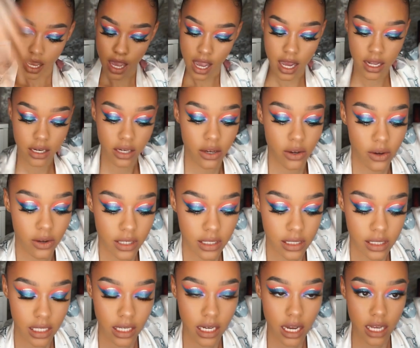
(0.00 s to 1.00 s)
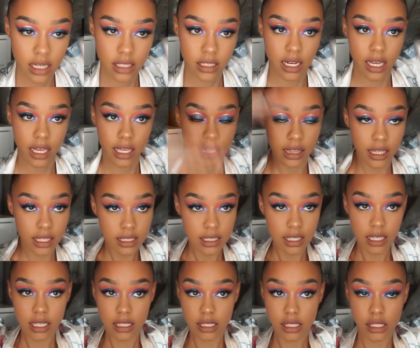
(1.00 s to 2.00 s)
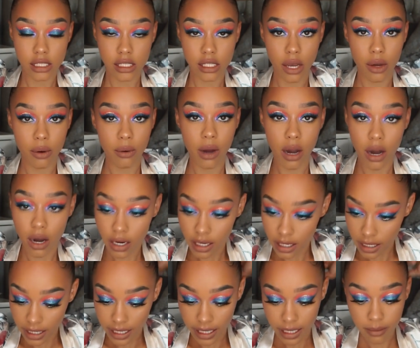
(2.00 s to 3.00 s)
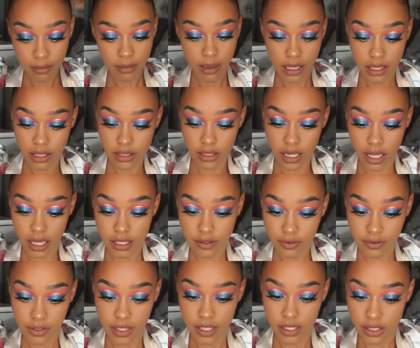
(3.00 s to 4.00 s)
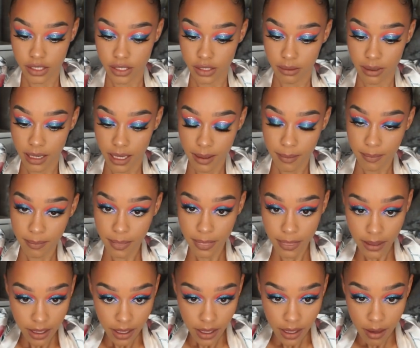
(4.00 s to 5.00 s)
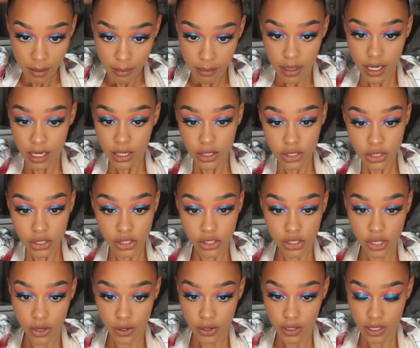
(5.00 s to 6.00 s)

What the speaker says: And honestly guys, like, this is so ugly when you like first do it, but it looks so